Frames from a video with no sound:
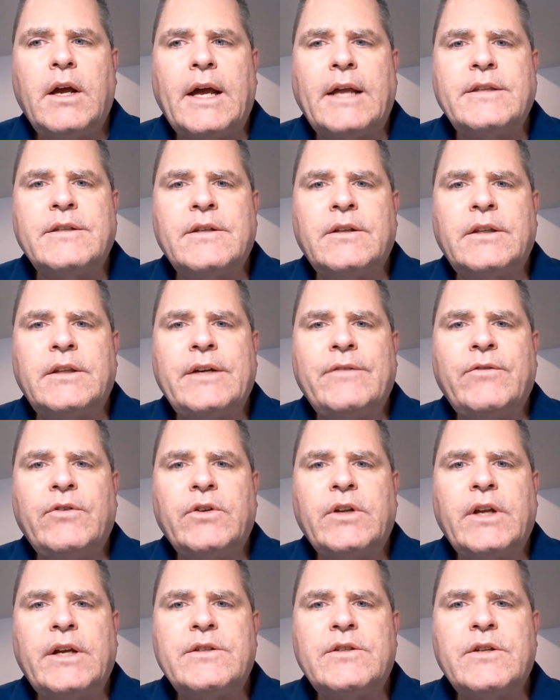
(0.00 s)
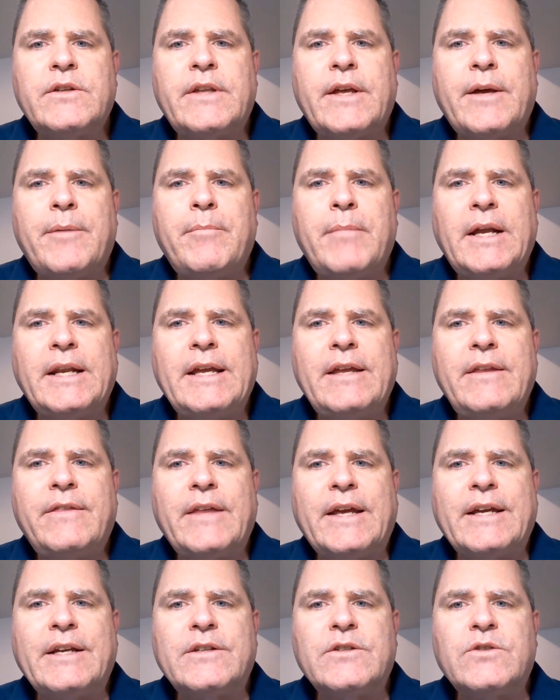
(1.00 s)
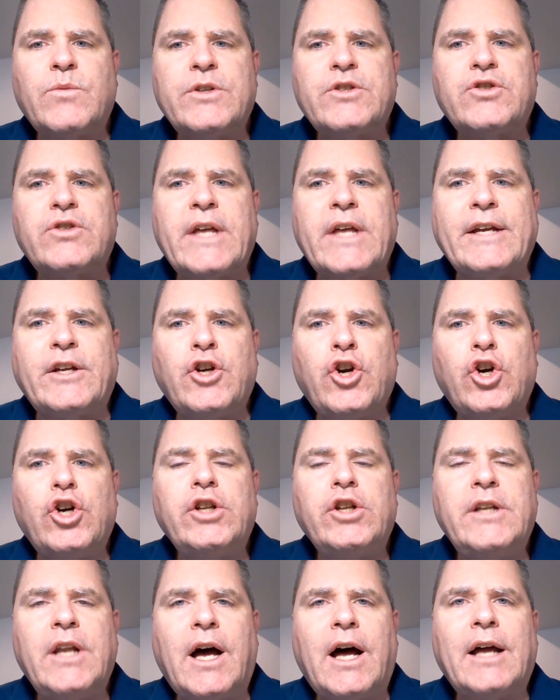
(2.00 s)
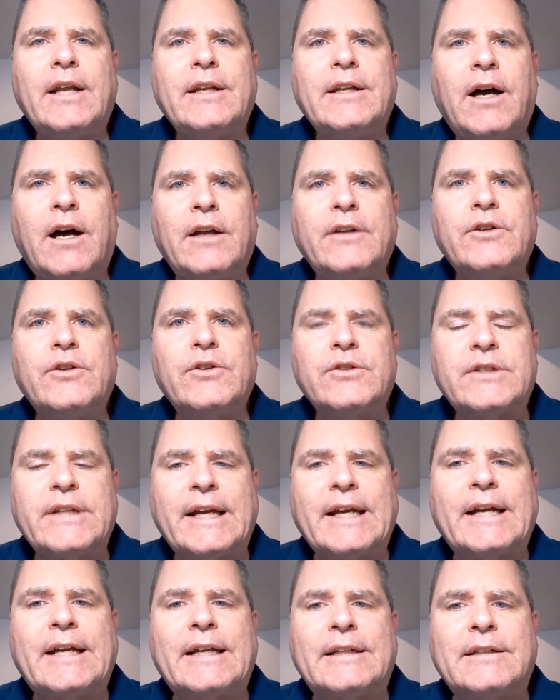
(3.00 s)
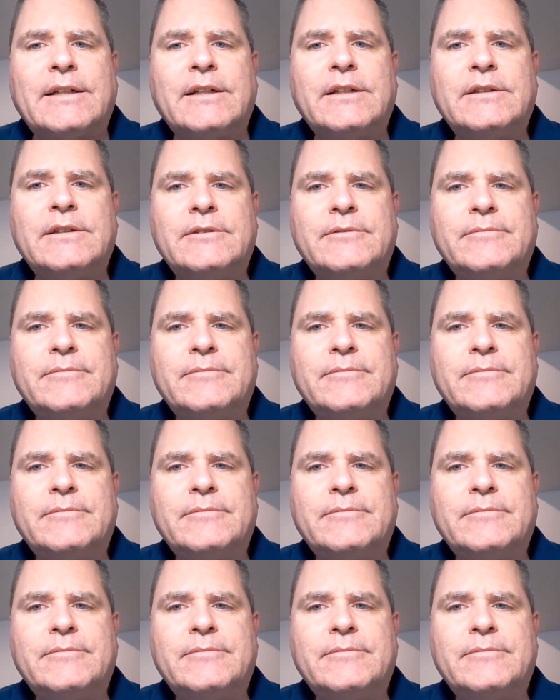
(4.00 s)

And delivered unto them many things which they could not understand